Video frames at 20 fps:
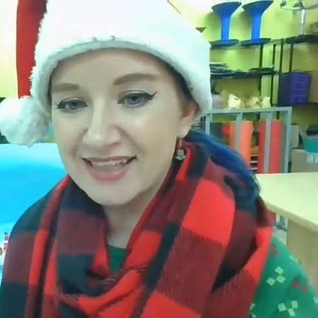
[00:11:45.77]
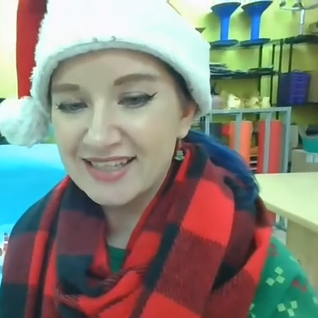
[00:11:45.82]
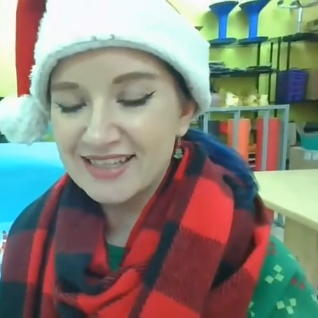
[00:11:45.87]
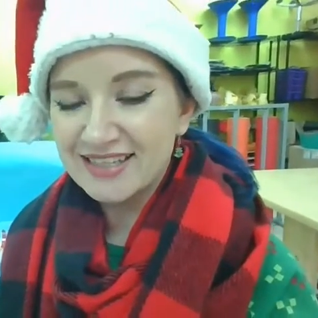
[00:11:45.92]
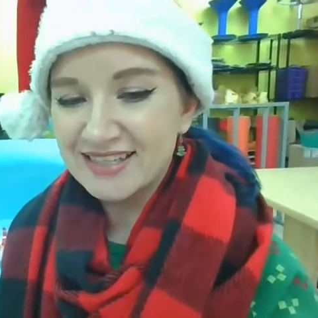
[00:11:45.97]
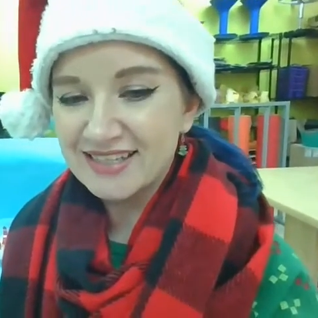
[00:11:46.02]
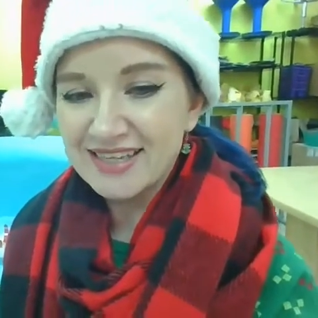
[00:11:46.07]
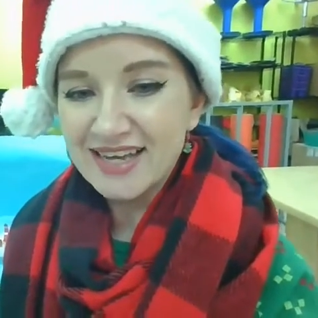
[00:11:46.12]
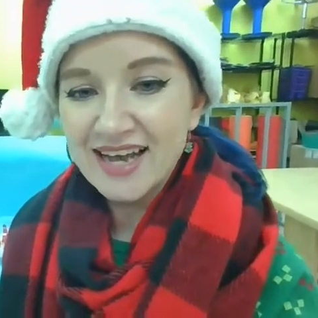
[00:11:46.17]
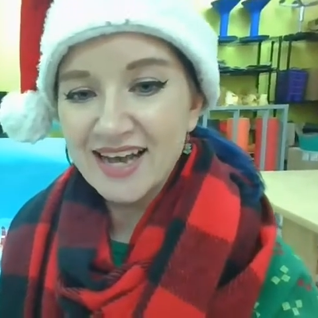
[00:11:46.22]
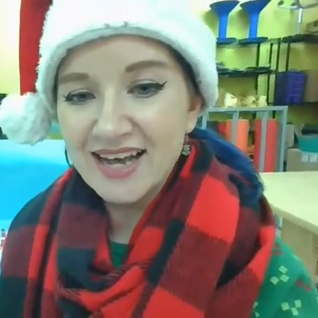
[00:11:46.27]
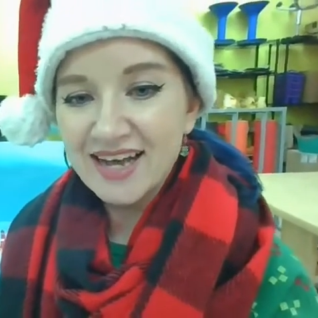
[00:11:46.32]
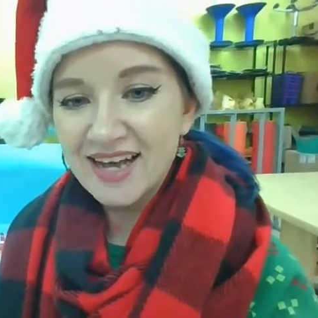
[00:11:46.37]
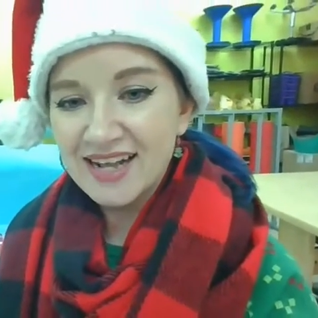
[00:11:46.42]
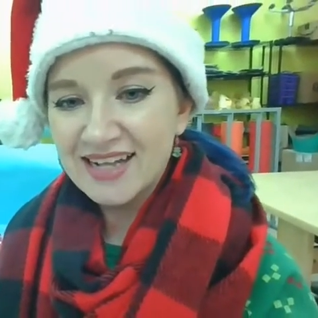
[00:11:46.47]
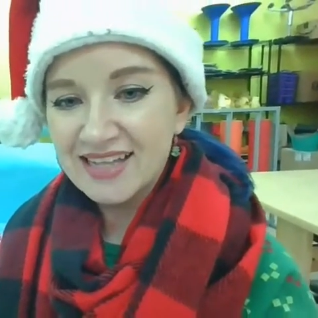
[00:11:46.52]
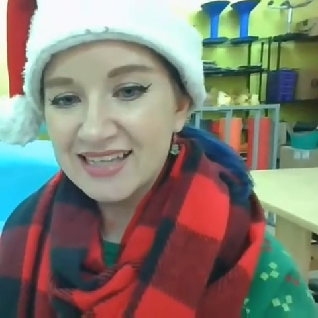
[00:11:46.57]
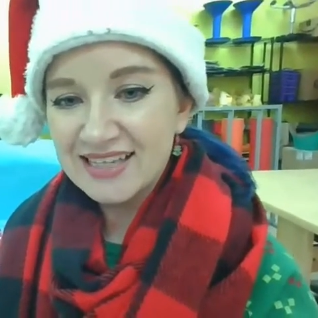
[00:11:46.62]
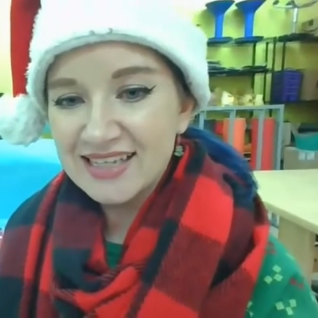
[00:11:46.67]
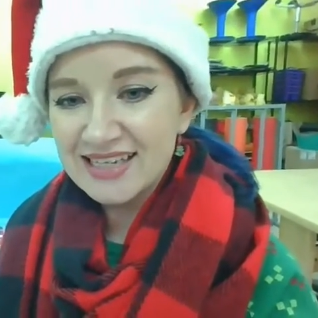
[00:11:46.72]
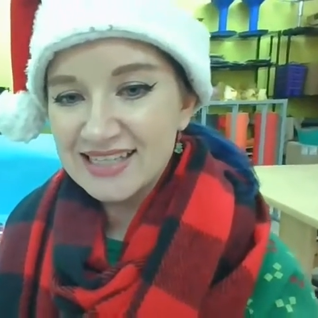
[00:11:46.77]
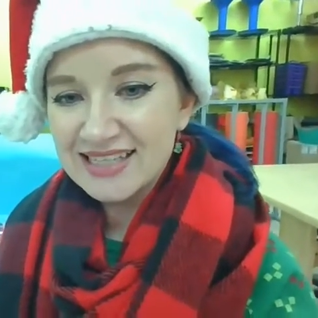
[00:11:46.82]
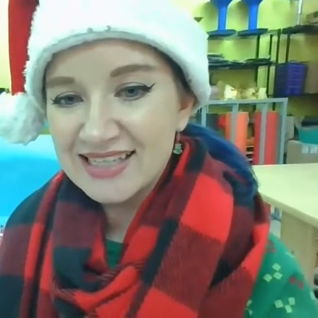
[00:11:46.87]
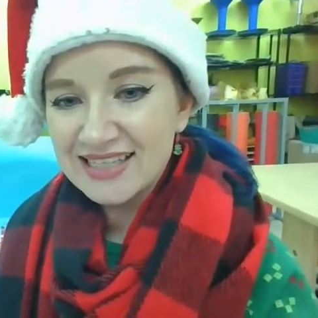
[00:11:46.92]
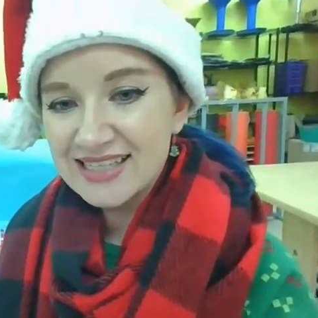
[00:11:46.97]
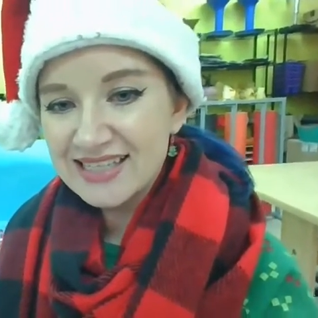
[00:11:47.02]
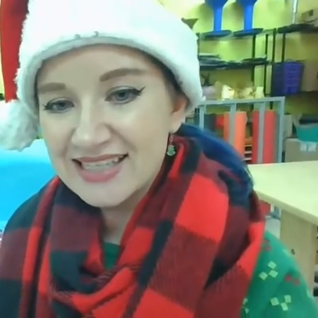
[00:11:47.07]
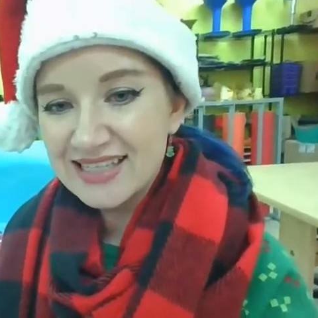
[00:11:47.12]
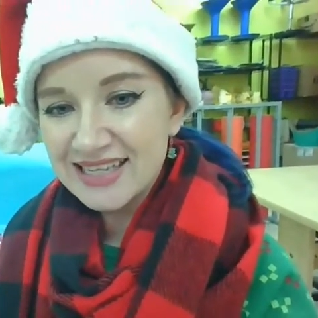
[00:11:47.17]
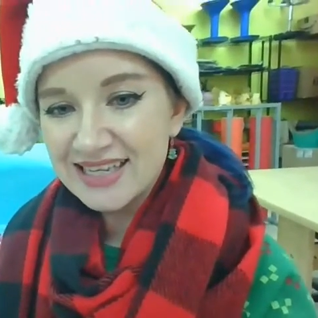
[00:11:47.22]
this holiday
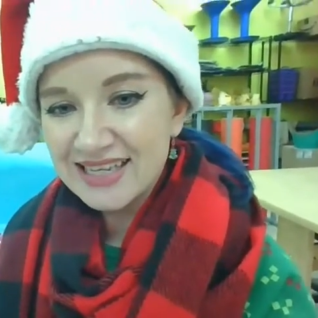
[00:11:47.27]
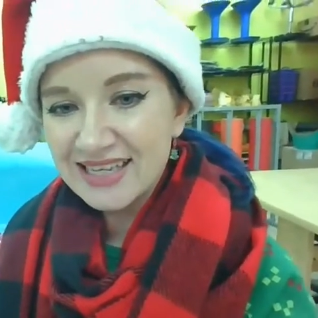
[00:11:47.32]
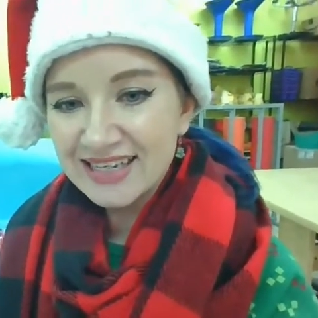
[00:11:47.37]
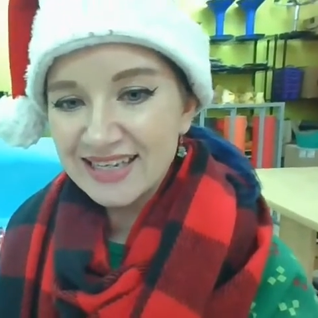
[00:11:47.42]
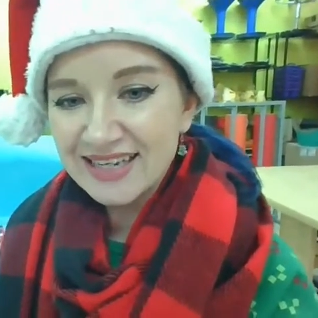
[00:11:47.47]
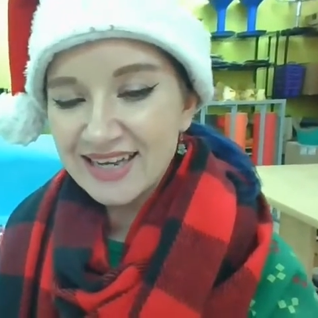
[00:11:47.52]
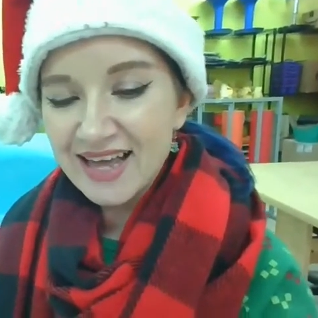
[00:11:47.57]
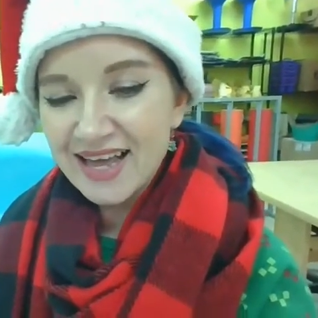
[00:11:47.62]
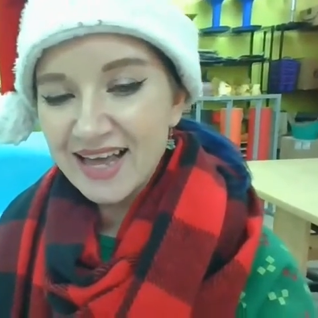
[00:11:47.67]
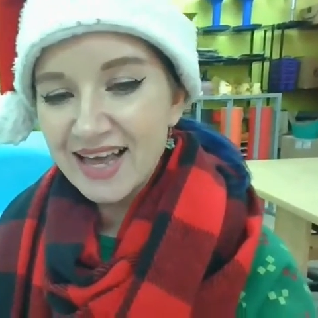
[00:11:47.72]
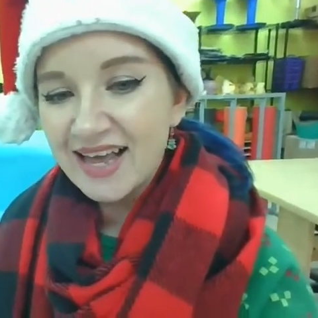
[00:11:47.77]
season.